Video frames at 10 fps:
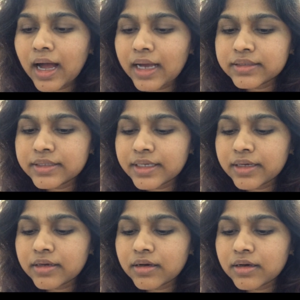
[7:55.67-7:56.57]
I
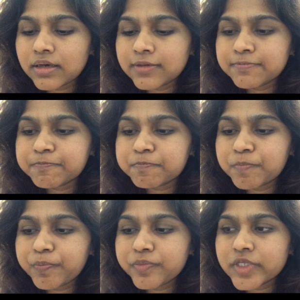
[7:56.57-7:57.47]
think
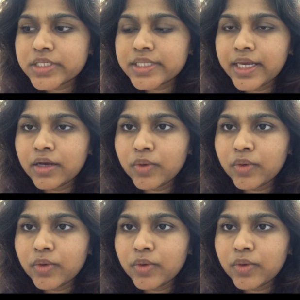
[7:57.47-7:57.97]
staying